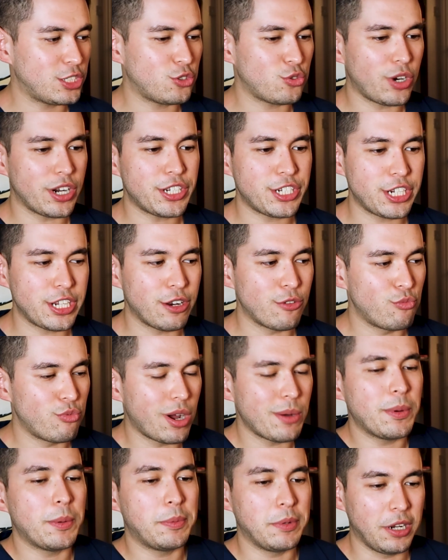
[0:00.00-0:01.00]
stretchy
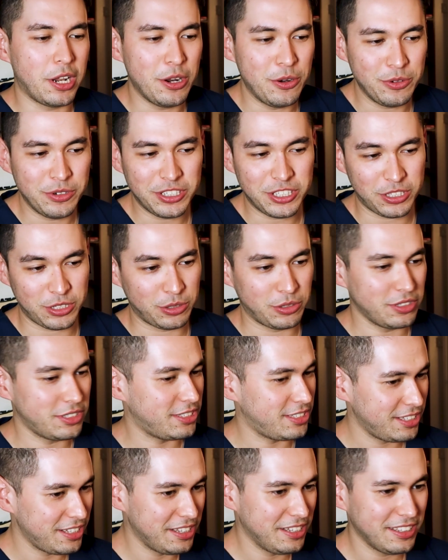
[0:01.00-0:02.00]
rubber balloon
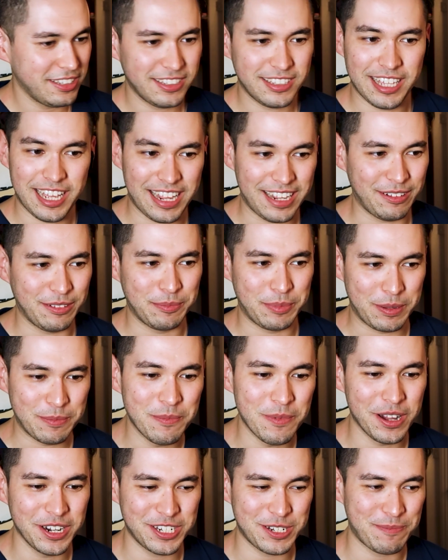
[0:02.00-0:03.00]
suits. That would
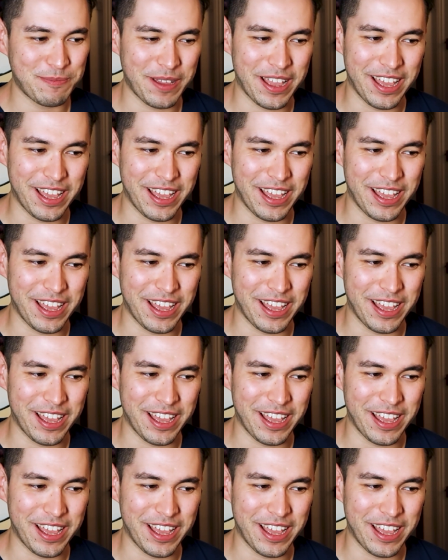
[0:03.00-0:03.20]
be much